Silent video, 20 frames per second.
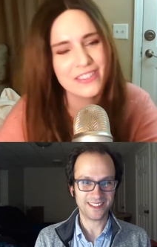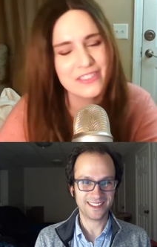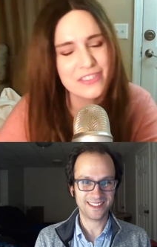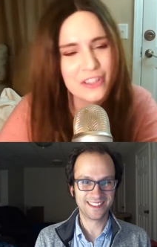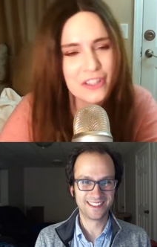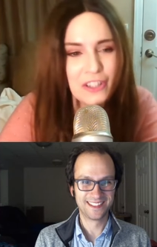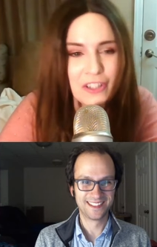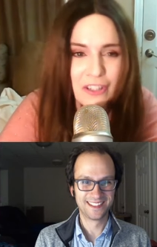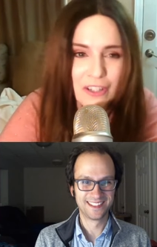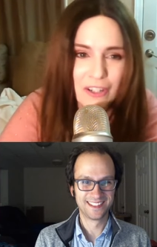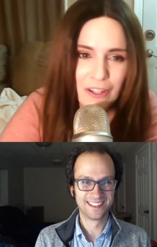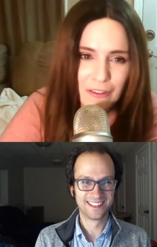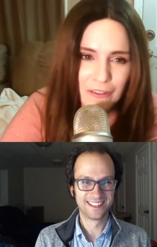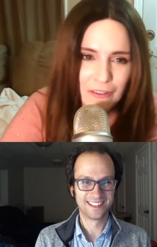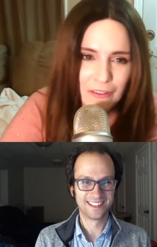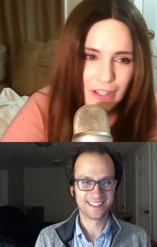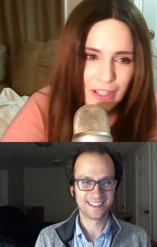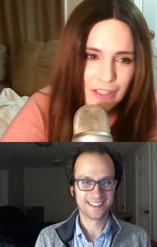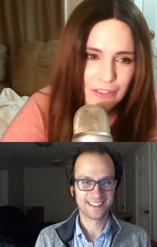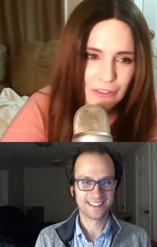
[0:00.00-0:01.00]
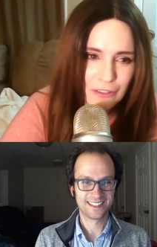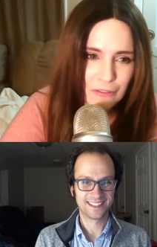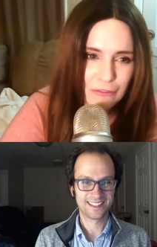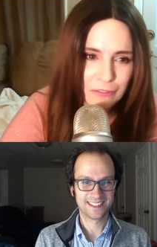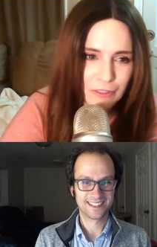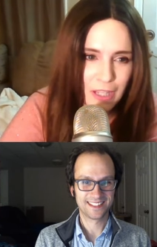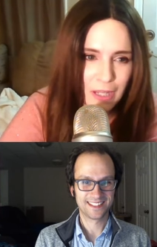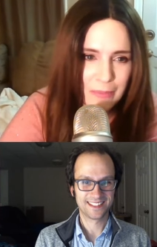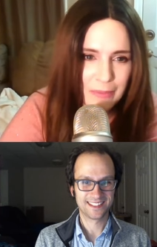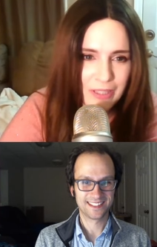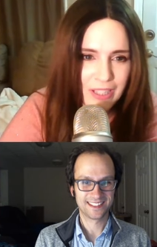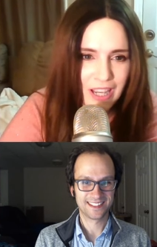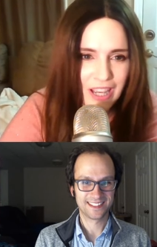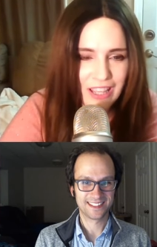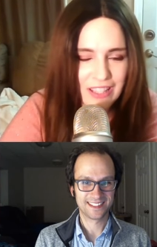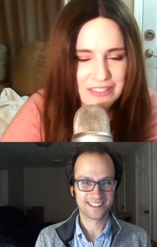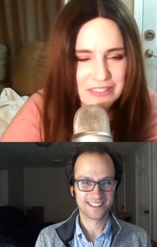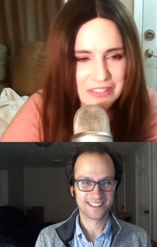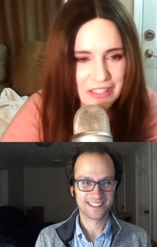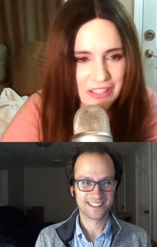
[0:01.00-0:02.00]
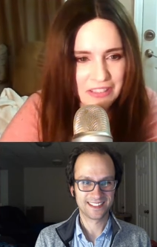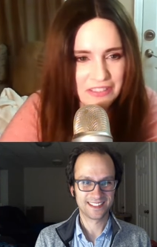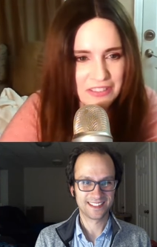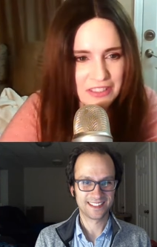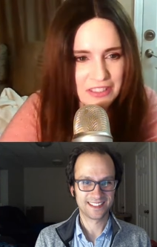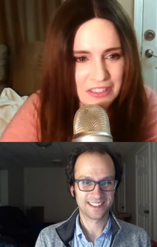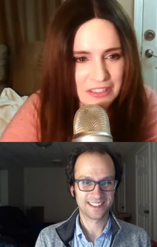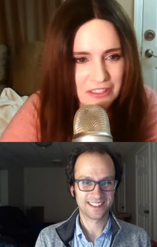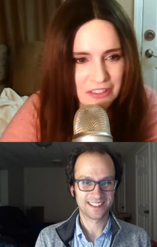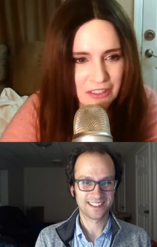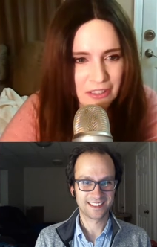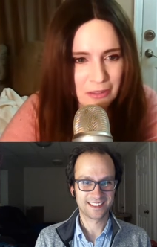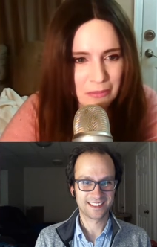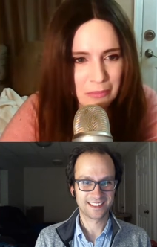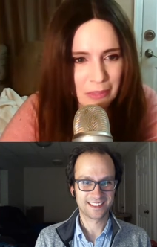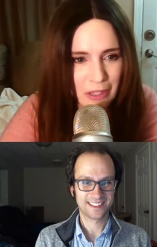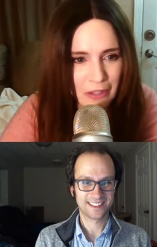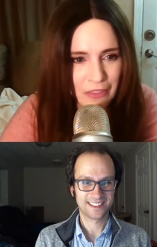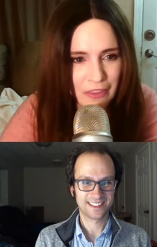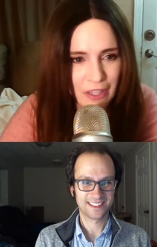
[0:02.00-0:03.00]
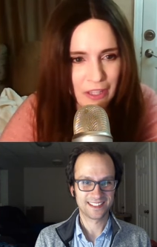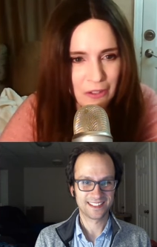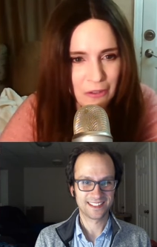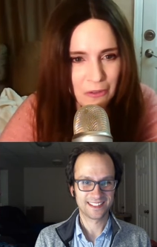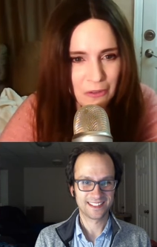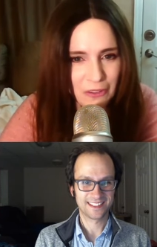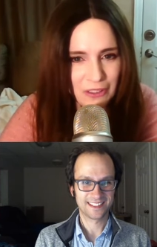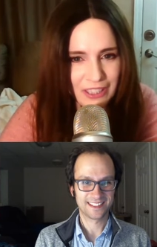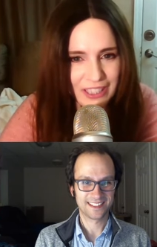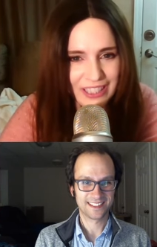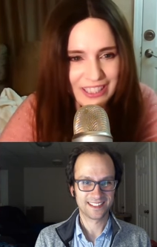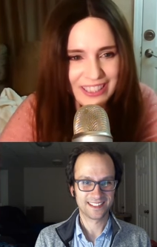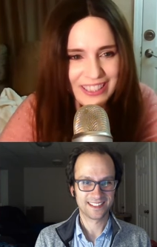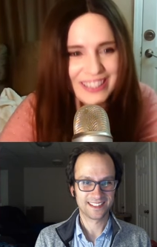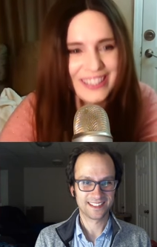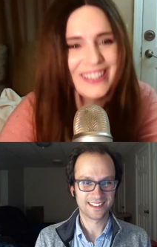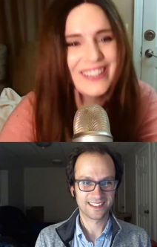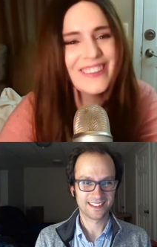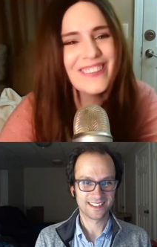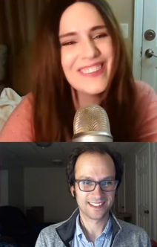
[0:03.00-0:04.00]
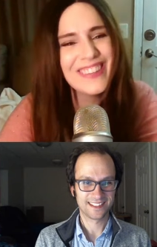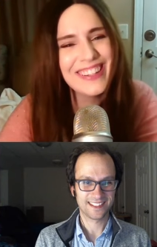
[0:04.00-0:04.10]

Speaker 1: what is her is her flaming hot sexiness gonna melt that old lady?